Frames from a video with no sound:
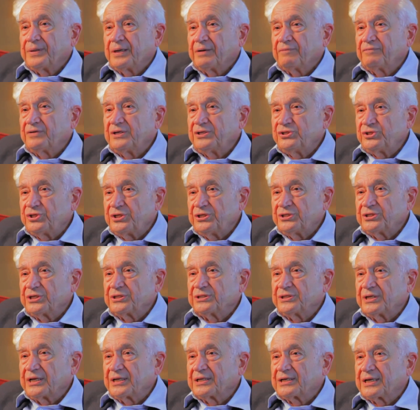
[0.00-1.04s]
diseases
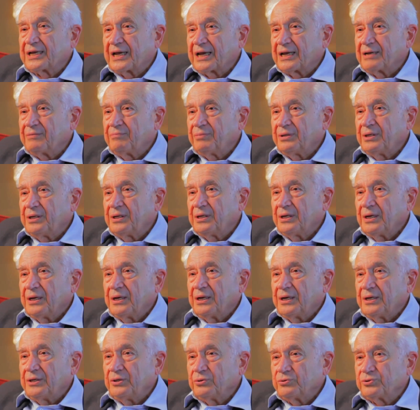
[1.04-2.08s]
that can be
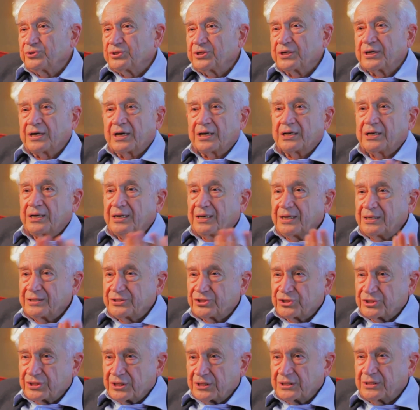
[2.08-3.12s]
used again. In
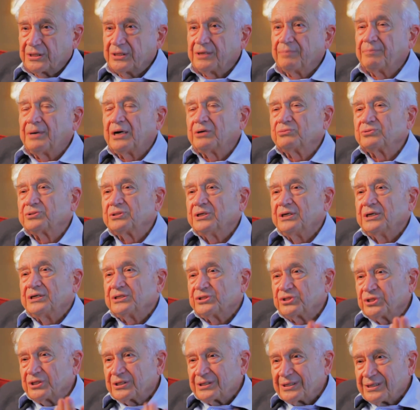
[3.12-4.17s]
certain amount,
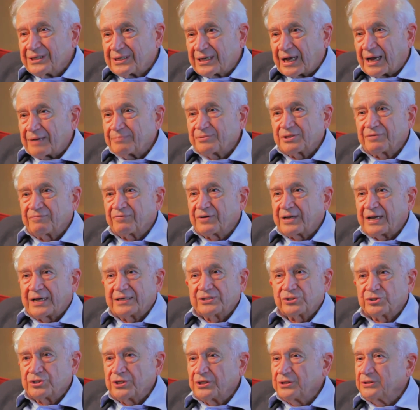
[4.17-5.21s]
certain types of
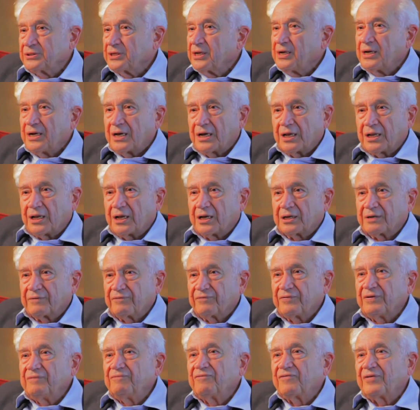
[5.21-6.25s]
cancer, a lot of
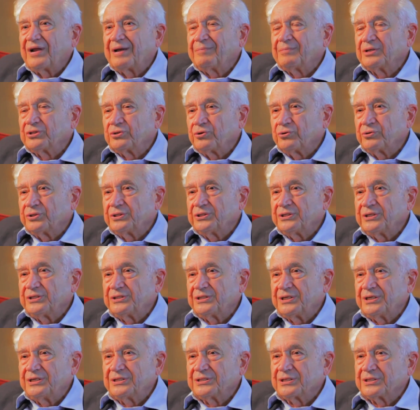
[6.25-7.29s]
inflammatory
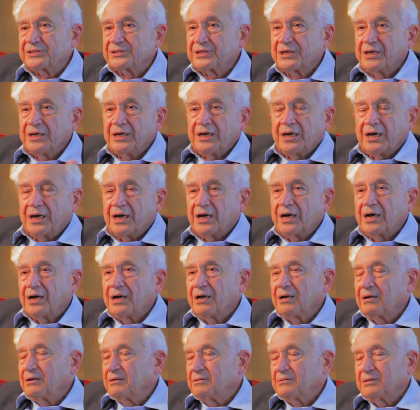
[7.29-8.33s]
diseases,
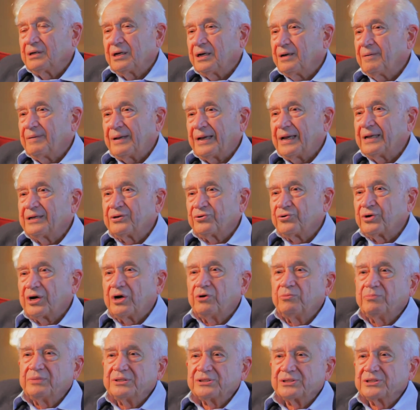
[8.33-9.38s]
um, head
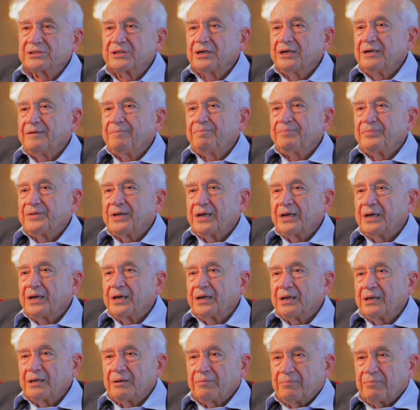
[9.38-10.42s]
traumas, uh,